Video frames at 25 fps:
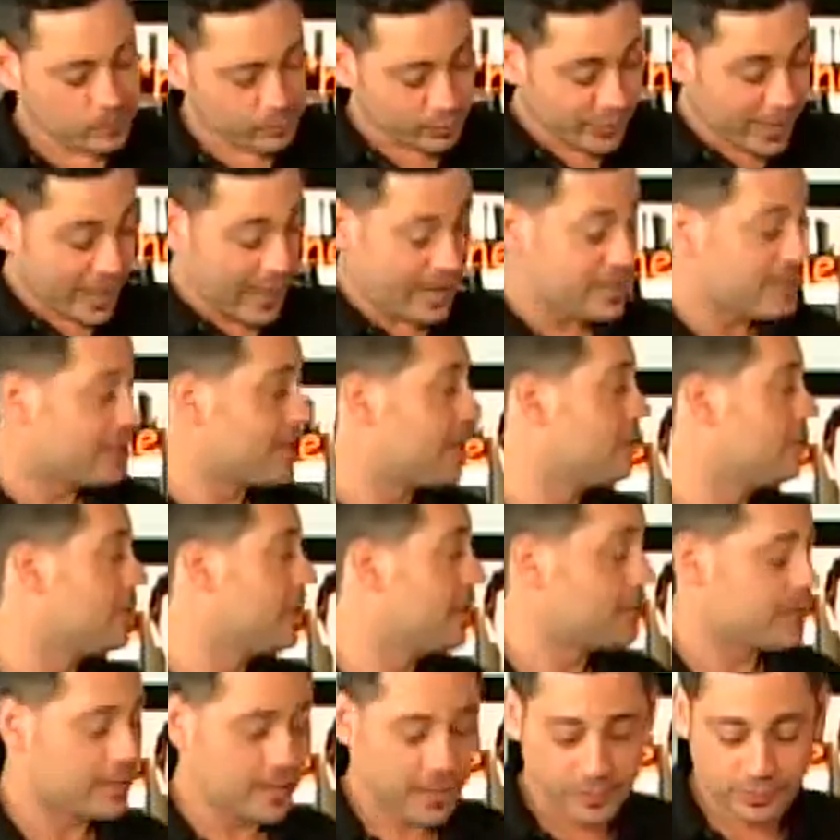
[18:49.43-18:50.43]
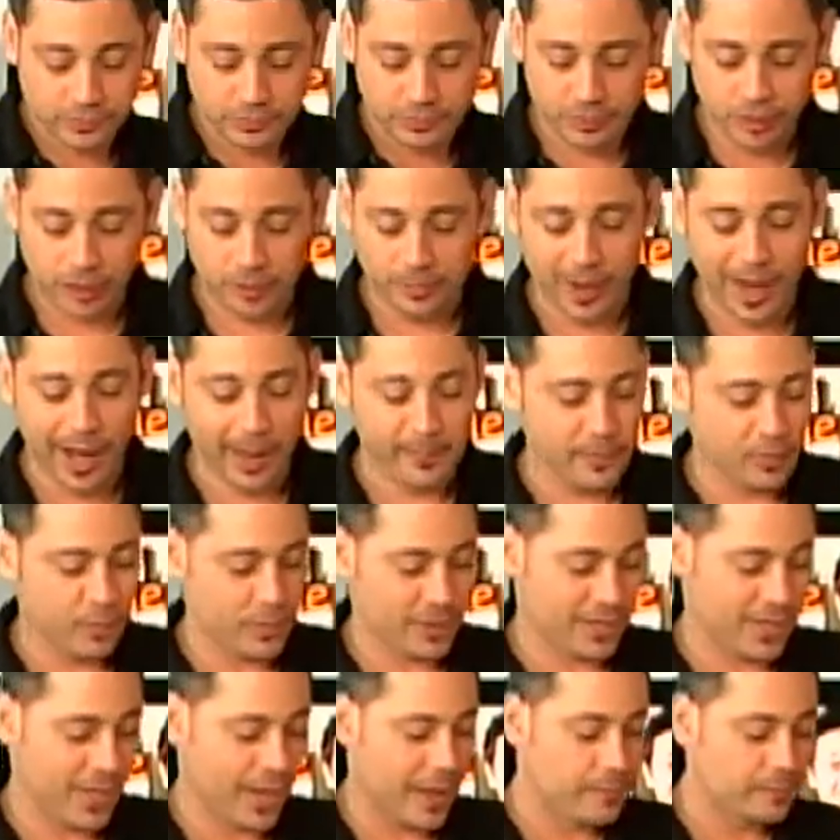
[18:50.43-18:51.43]
That is al dente, so I'm happy
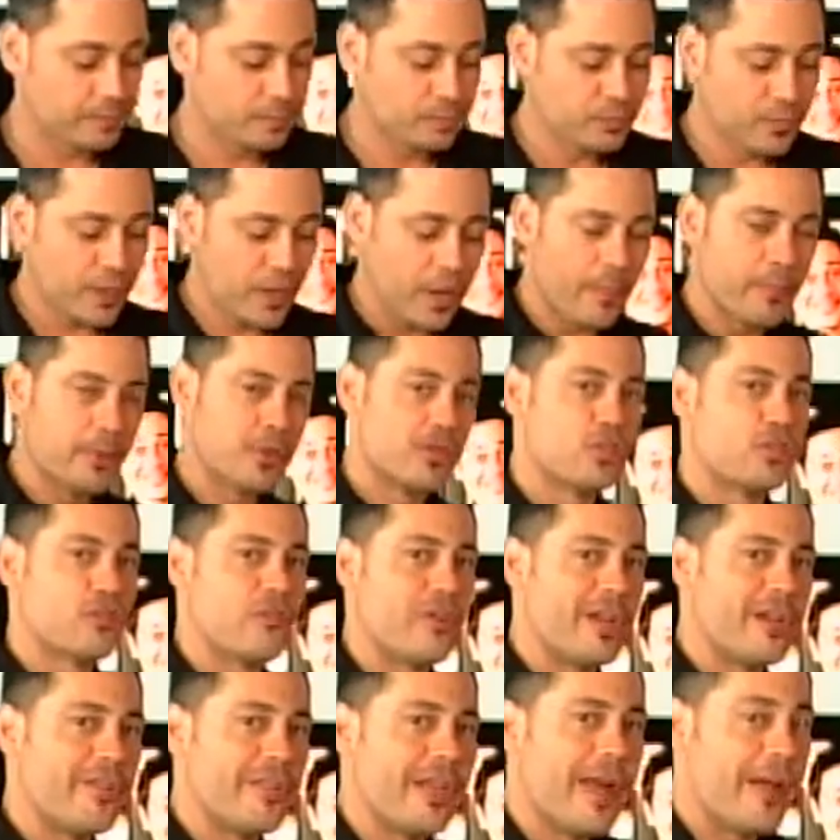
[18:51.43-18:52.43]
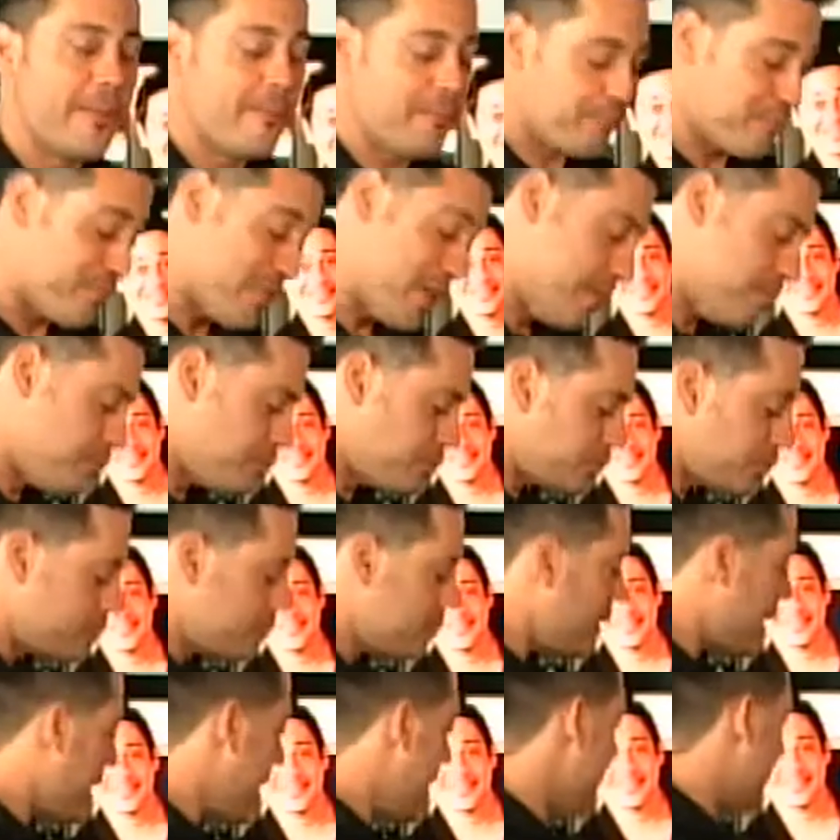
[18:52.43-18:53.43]
with that. I'm gonna strain that,
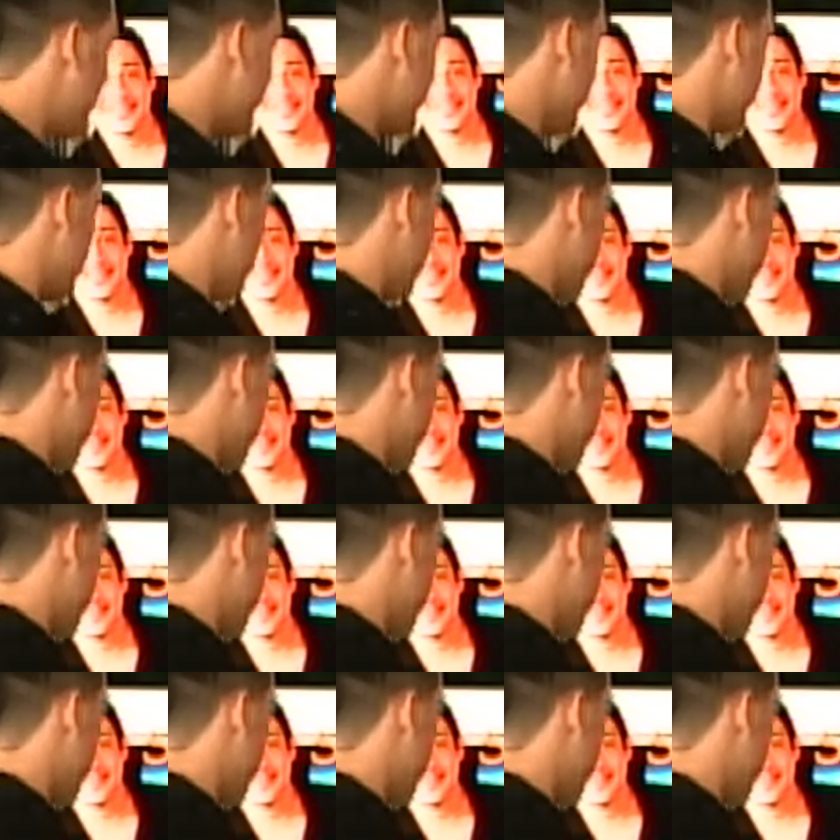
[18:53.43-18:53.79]
and then we're gonna